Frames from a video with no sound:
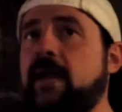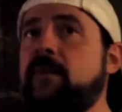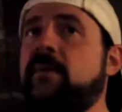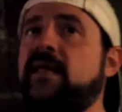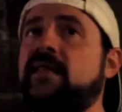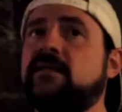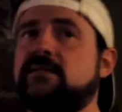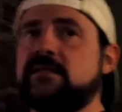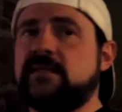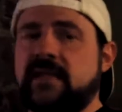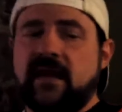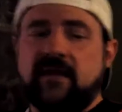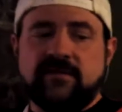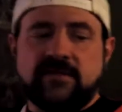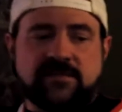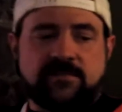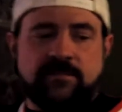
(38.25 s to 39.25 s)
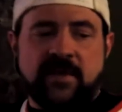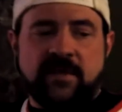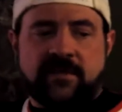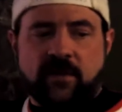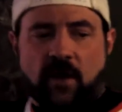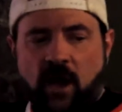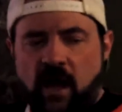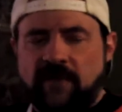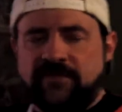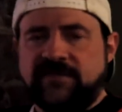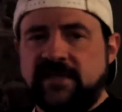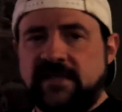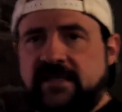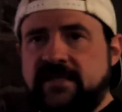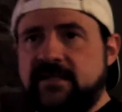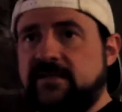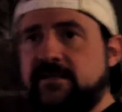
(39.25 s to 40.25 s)
Hey man, this is Kevin Smith,
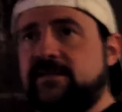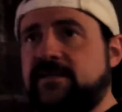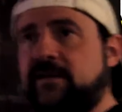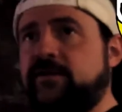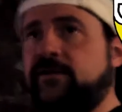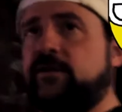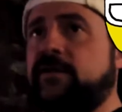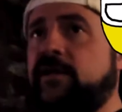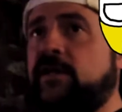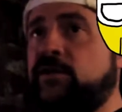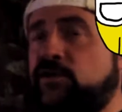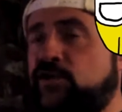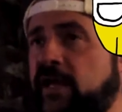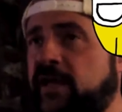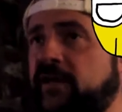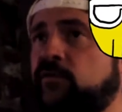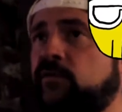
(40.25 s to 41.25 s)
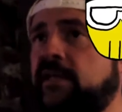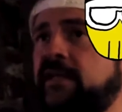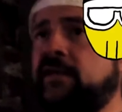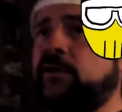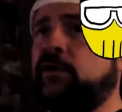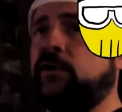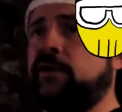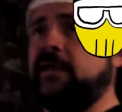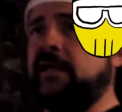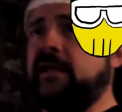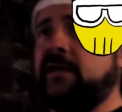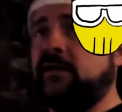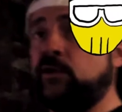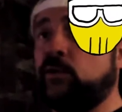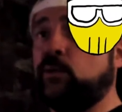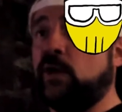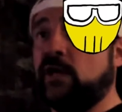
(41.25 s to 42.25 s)
often considered Generally
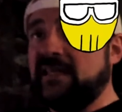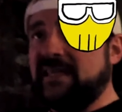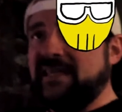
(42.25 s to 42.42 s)
Nerdy, and you are